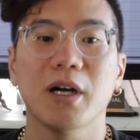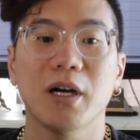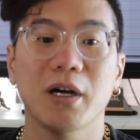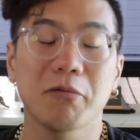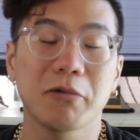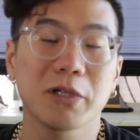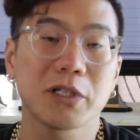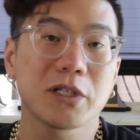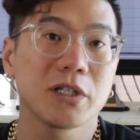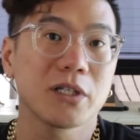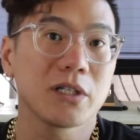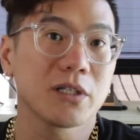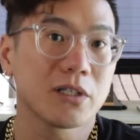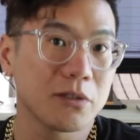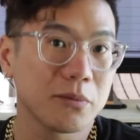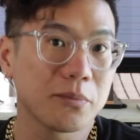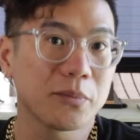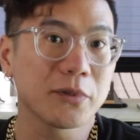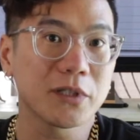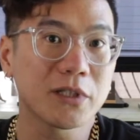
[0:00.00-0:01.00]
which is
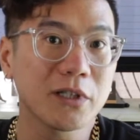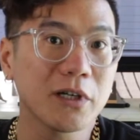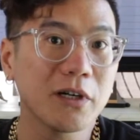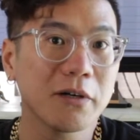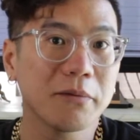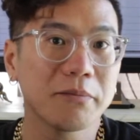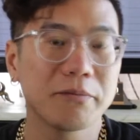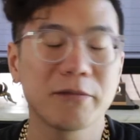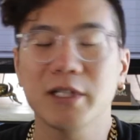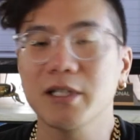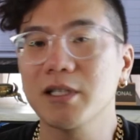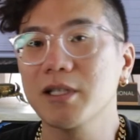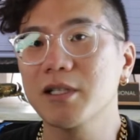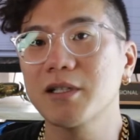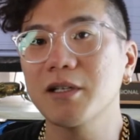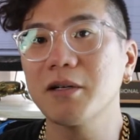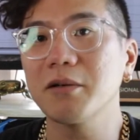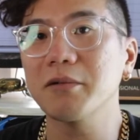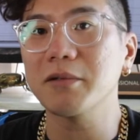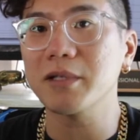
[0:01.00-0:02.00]
super dope. Just
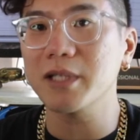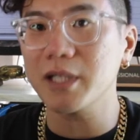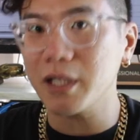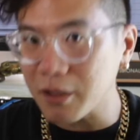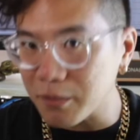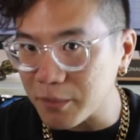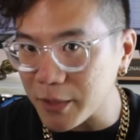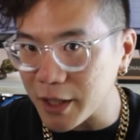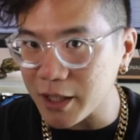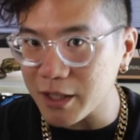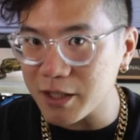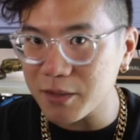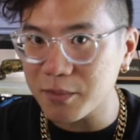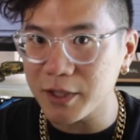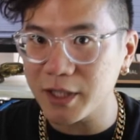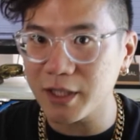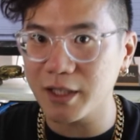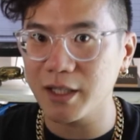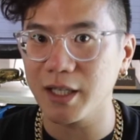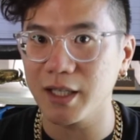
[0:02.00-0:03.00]
don't tell
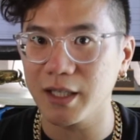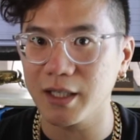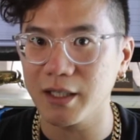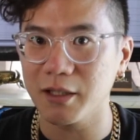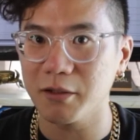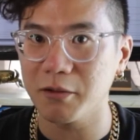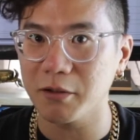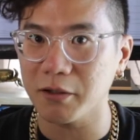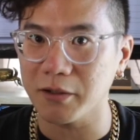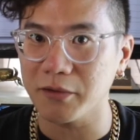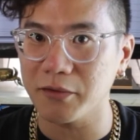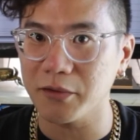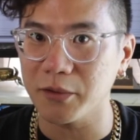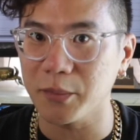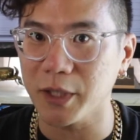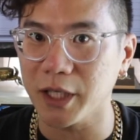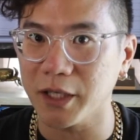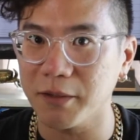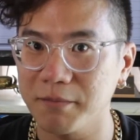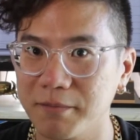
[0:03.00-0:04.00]
management that you heard it from
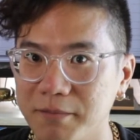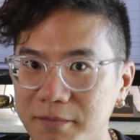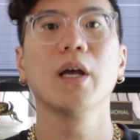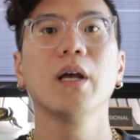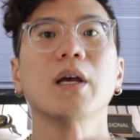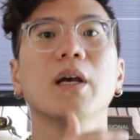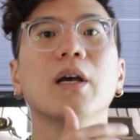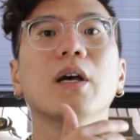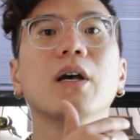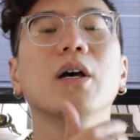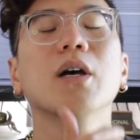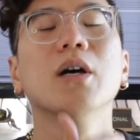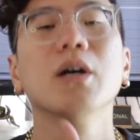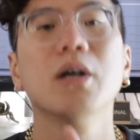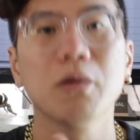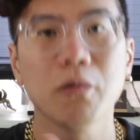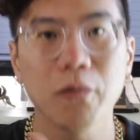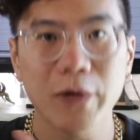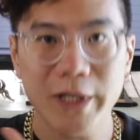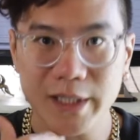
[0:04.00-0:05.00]
me.
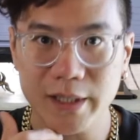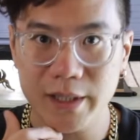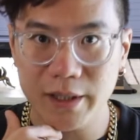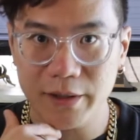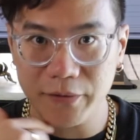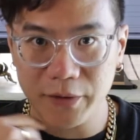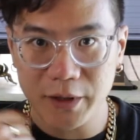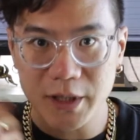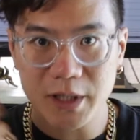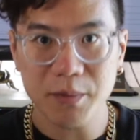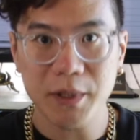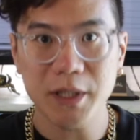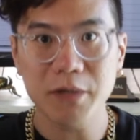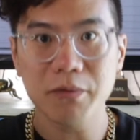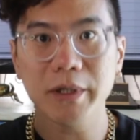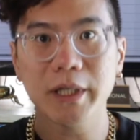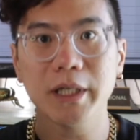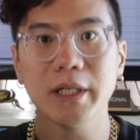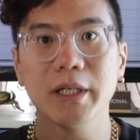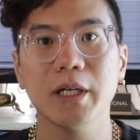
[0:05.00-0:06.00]
What's the difference
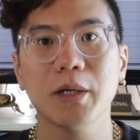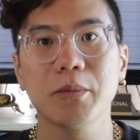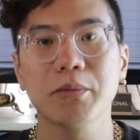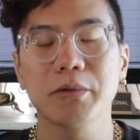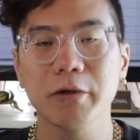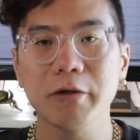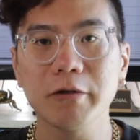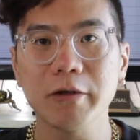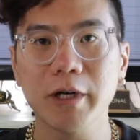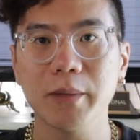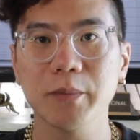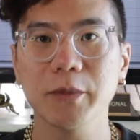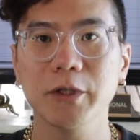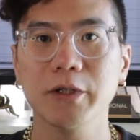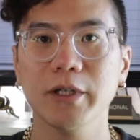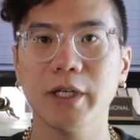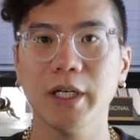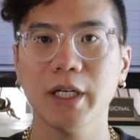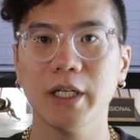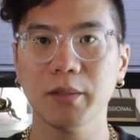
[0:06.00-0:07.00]
between a
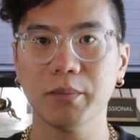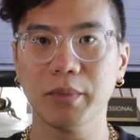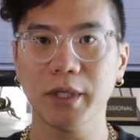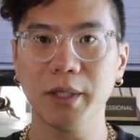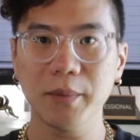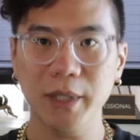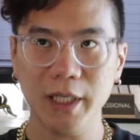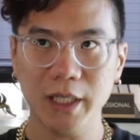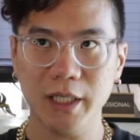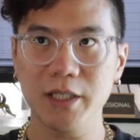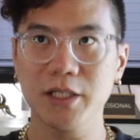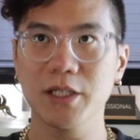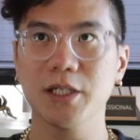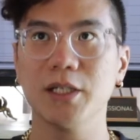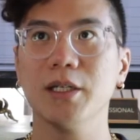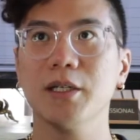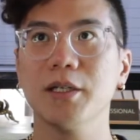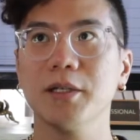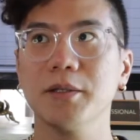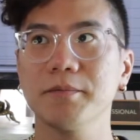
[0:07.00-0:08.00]
programmer and a playback
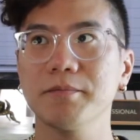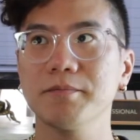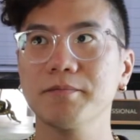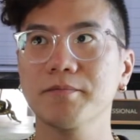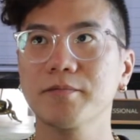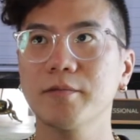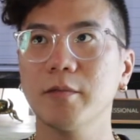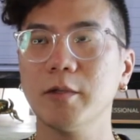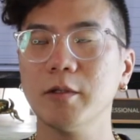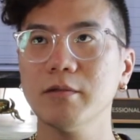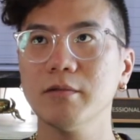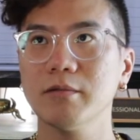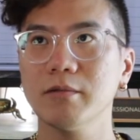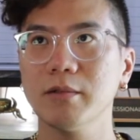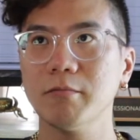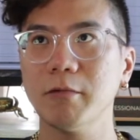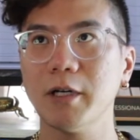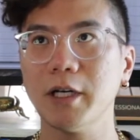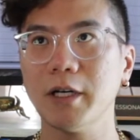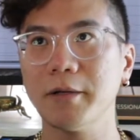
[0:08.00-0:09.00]
engineer?
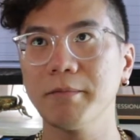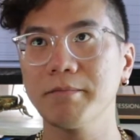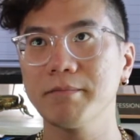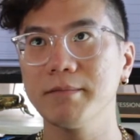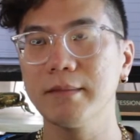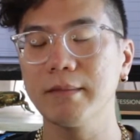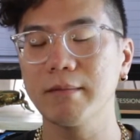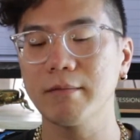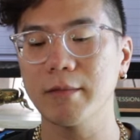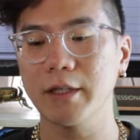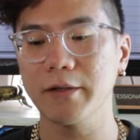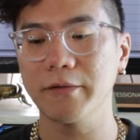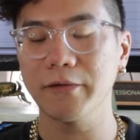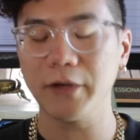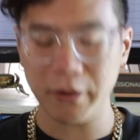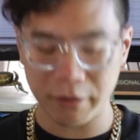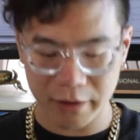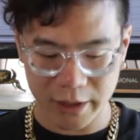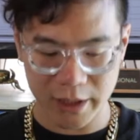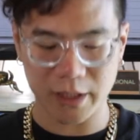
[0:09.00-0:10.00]
Well, they're
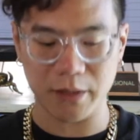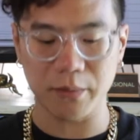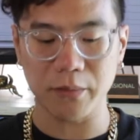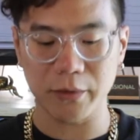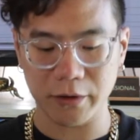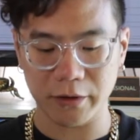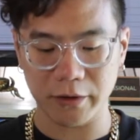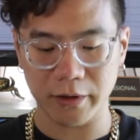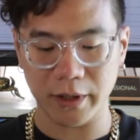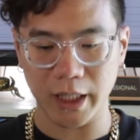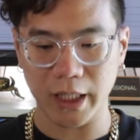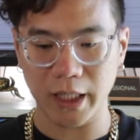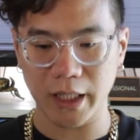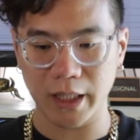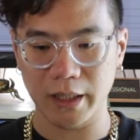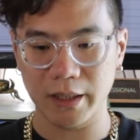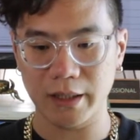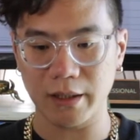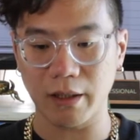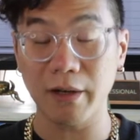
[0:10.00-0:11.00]
very similar,
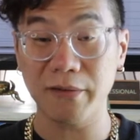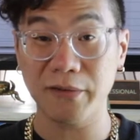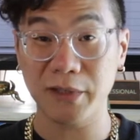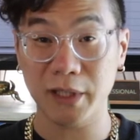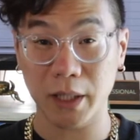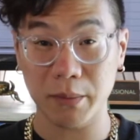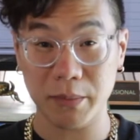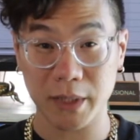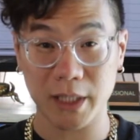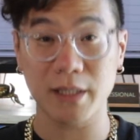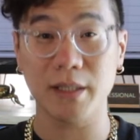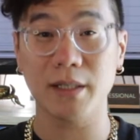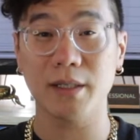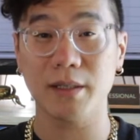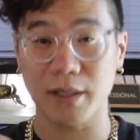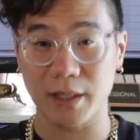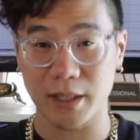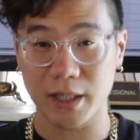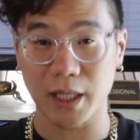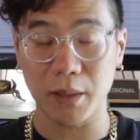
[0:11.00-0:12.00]
and oftentimes it's
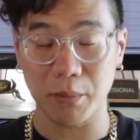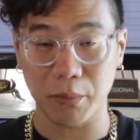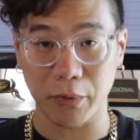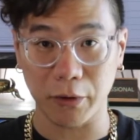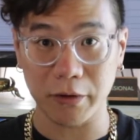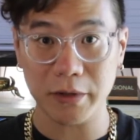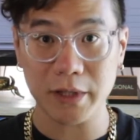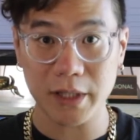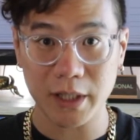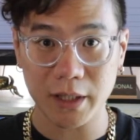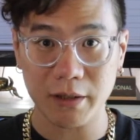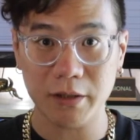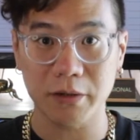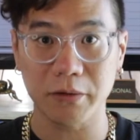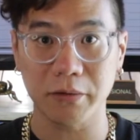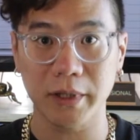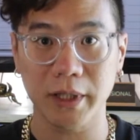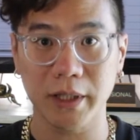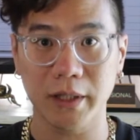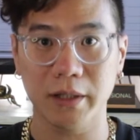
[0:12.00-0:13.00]
the same person
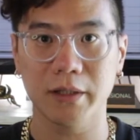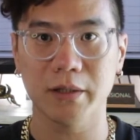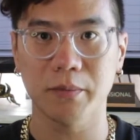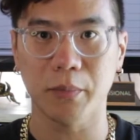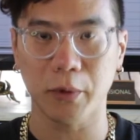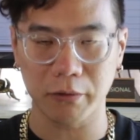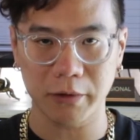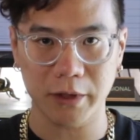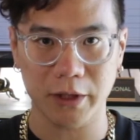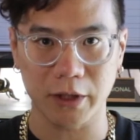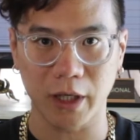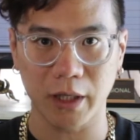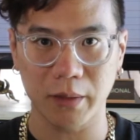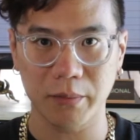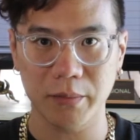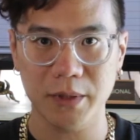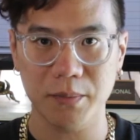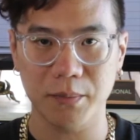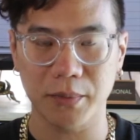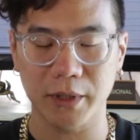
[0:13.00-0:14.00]
doing both
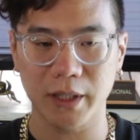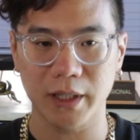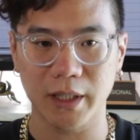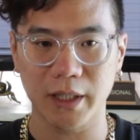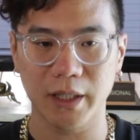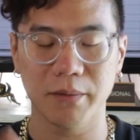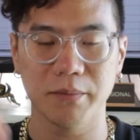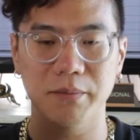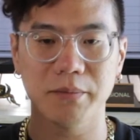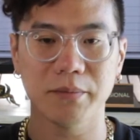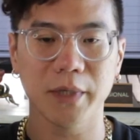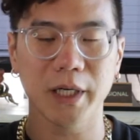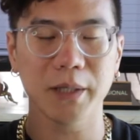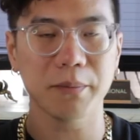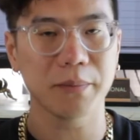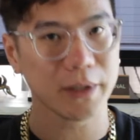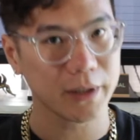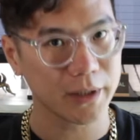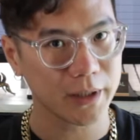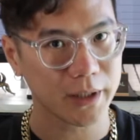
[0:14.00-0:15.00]
jobs, but in my
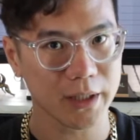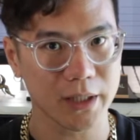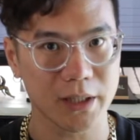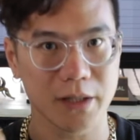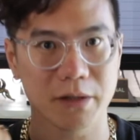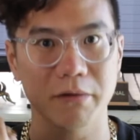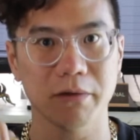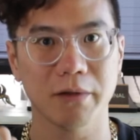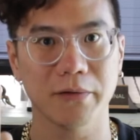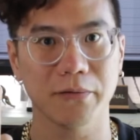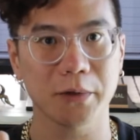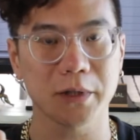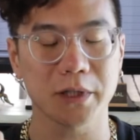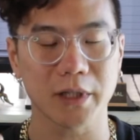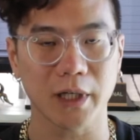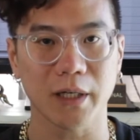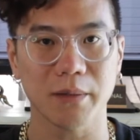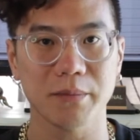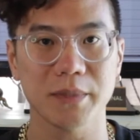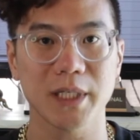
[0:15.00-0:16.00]
opinion, it's 2 different
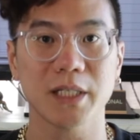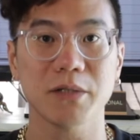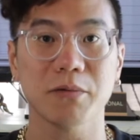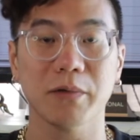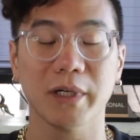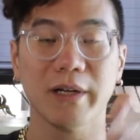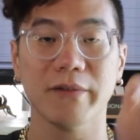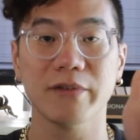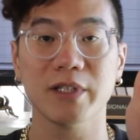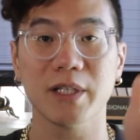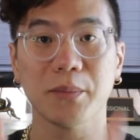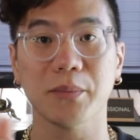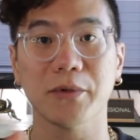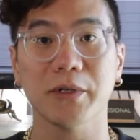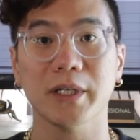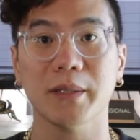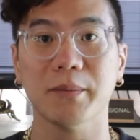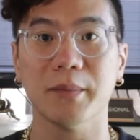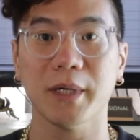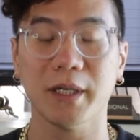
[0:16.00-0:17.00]
jobs. That's why I've
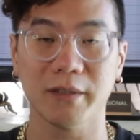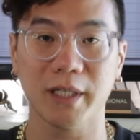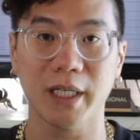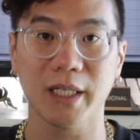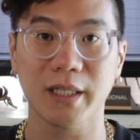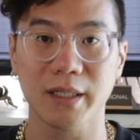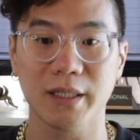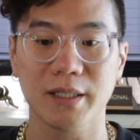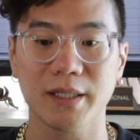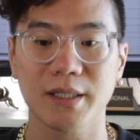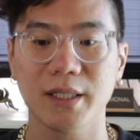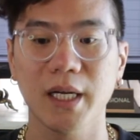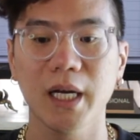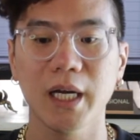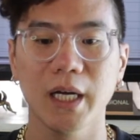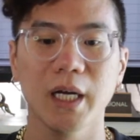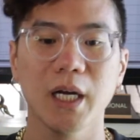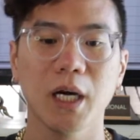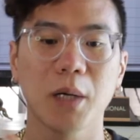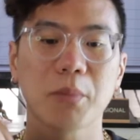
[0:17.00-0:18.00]
separated them out like this.
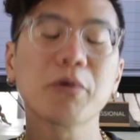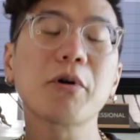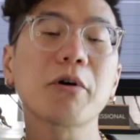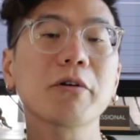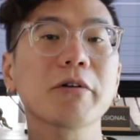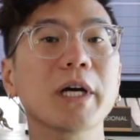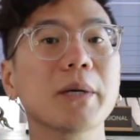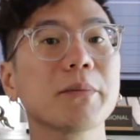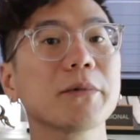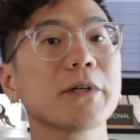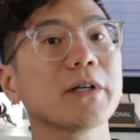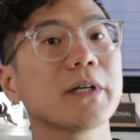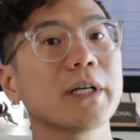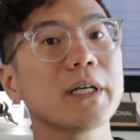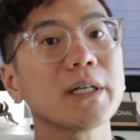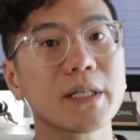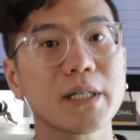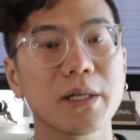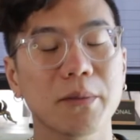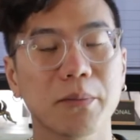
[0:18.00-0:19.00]
A programmer
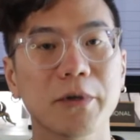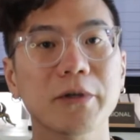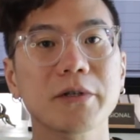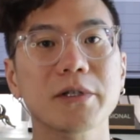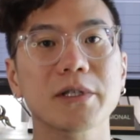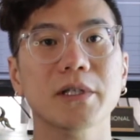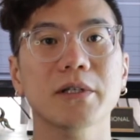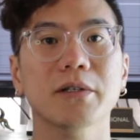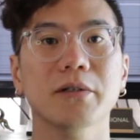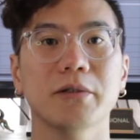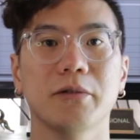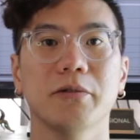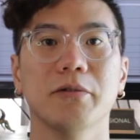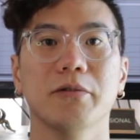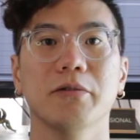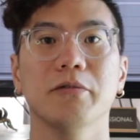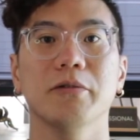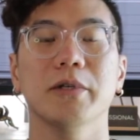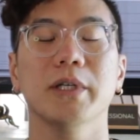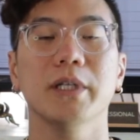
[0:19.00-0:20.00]
is the person who
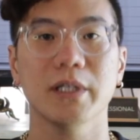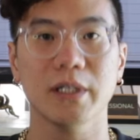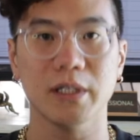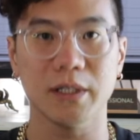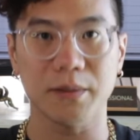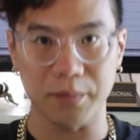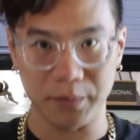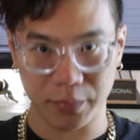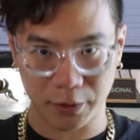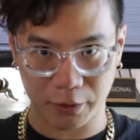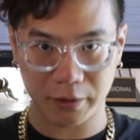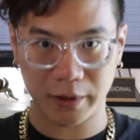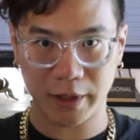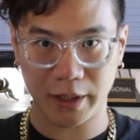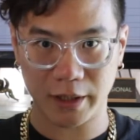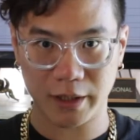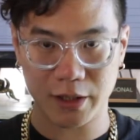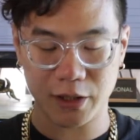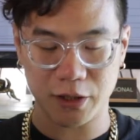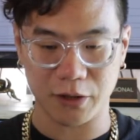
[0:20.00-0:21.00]
is
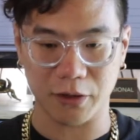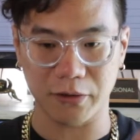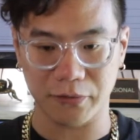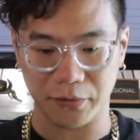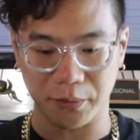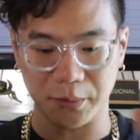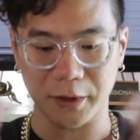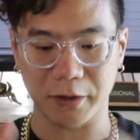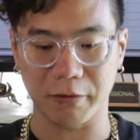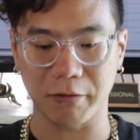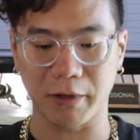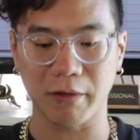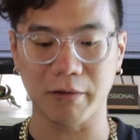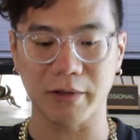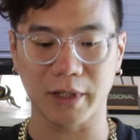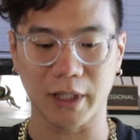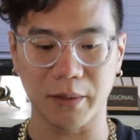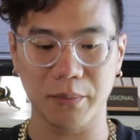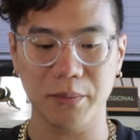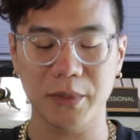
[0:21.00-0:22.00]
building the show from the
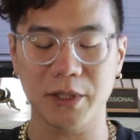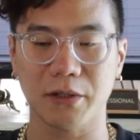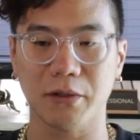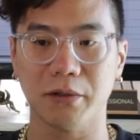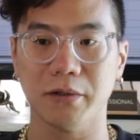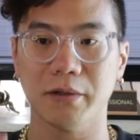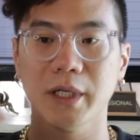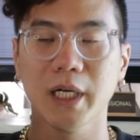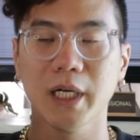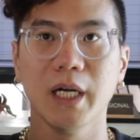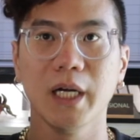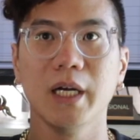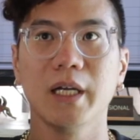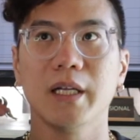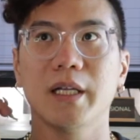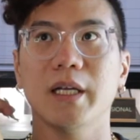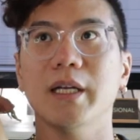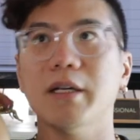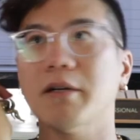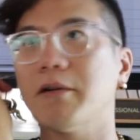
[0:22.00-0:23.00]
ground up, so
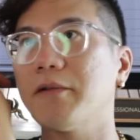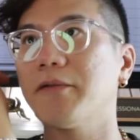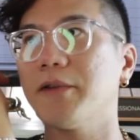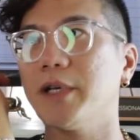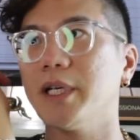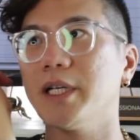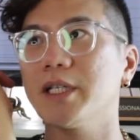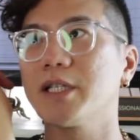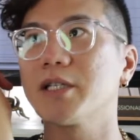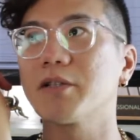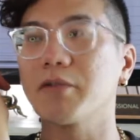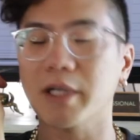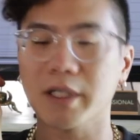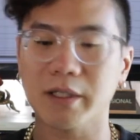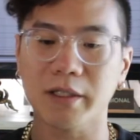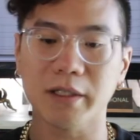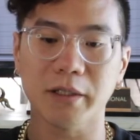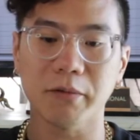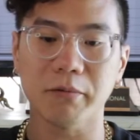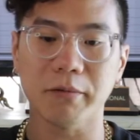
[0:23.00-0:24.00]
they interface
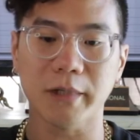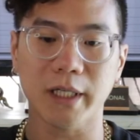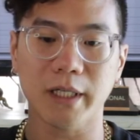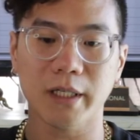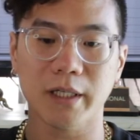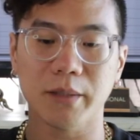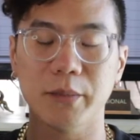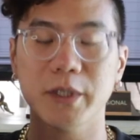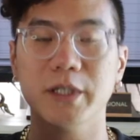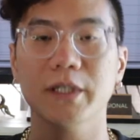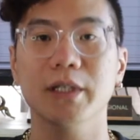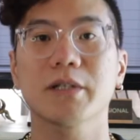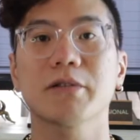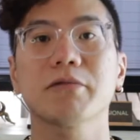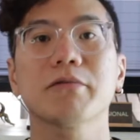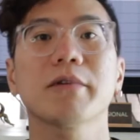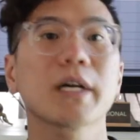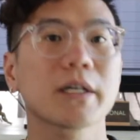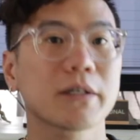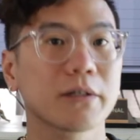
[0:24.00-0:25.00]
directly with a music
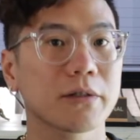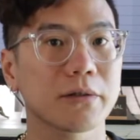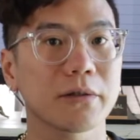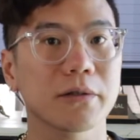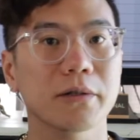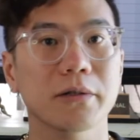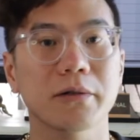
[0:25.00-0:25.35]
director